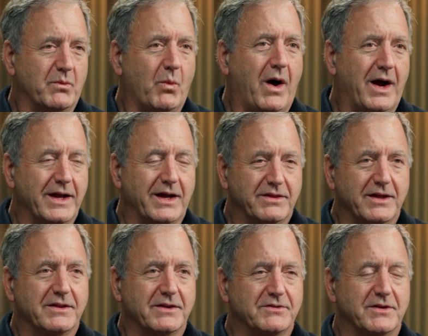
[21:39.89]
why I
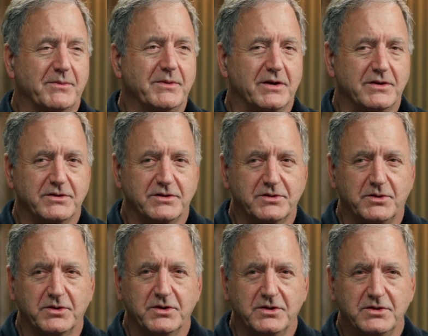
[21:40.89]
think the seminars are so
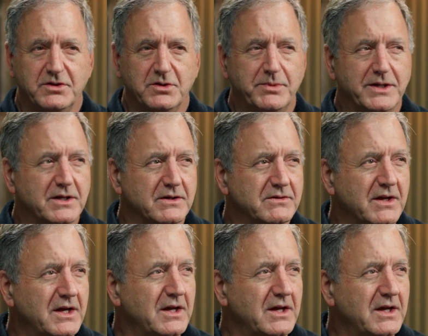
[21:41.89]
good too, because